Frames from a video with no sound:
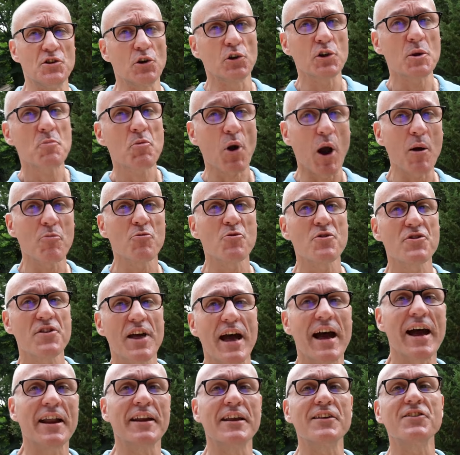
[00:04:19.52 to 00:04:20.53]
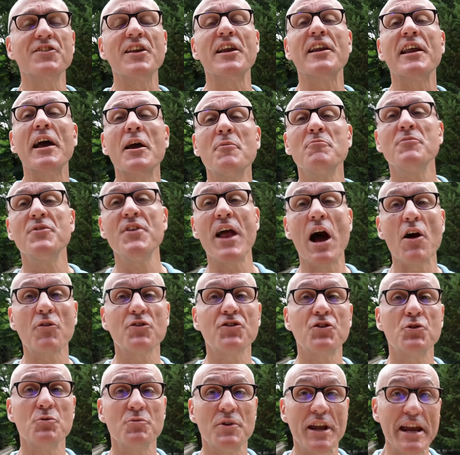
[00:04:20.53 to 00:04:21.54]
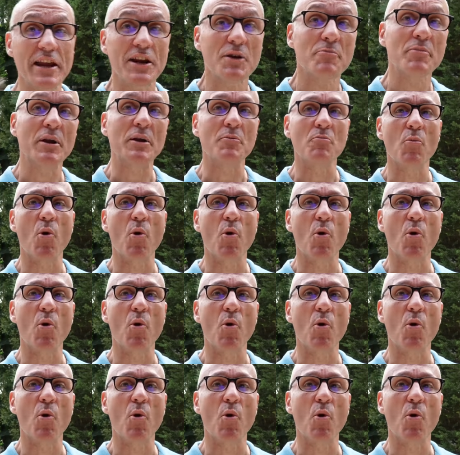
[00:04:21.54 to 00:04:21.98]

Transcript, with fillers: The only problem with that is that I'm now zoomed in a bit